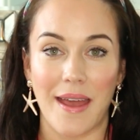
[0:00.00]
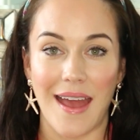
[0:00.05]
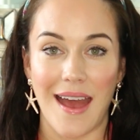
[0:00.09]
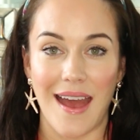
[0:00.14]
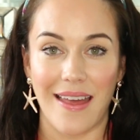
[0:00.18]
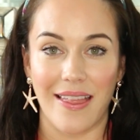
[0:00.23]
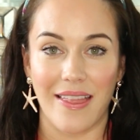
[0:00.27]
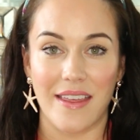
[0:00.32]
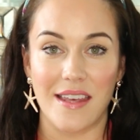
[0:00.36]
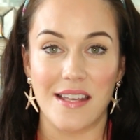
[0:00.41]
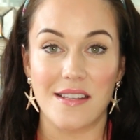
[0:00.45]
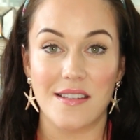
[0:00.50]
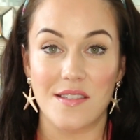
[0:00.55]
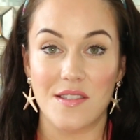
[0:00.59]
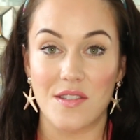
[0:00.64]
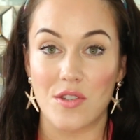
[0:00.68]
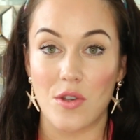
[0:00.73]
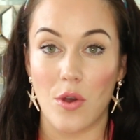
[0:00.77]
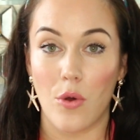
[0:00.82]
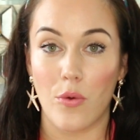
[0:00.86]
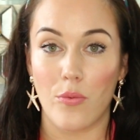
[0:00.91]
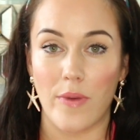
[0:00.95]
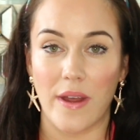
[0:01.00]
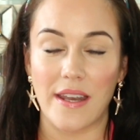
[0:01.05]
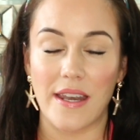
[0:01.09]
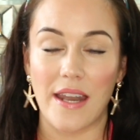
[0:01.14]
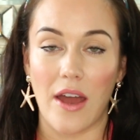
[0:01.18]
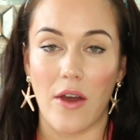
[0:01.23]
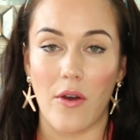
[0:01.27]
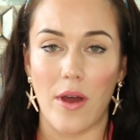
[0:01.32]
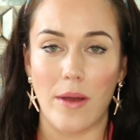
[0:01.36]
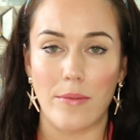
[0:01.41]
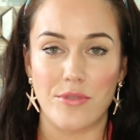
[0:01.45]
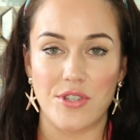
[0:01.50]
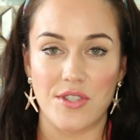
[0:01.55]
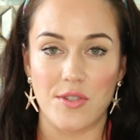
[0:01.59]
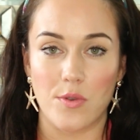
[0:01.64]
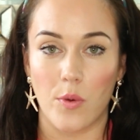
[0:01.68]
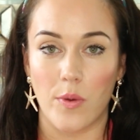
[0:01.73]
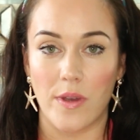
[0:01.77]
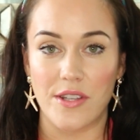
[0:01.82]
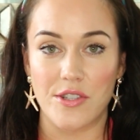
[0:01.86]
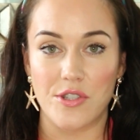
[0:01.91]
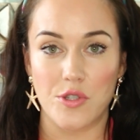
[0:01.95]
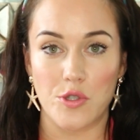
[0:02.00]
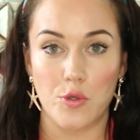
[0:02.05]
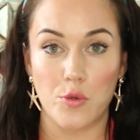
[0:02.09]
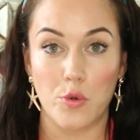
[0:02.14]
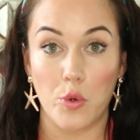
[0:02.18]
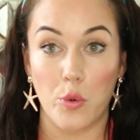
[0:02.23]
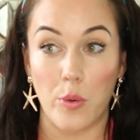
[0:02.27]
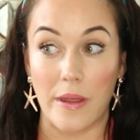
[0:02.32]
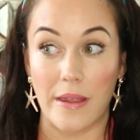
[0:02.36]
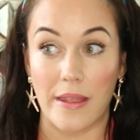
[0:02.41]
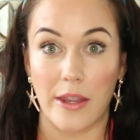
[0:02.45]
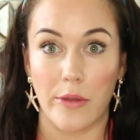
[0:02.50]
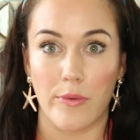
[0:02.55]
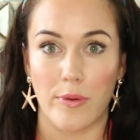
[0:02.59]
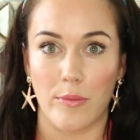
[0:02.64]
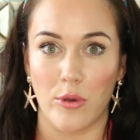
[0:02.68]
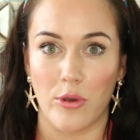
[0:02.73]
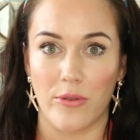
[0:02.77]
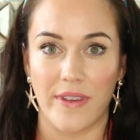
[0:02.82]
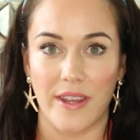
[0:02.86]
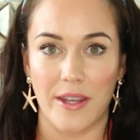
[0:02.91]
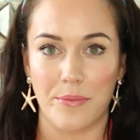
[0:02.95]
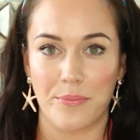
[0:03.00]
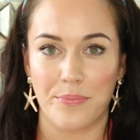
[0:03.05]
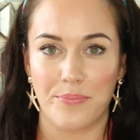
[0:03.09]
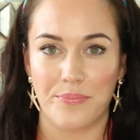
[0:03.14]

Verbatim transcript: my eyelids, so right now I'm just going to quickly remove it.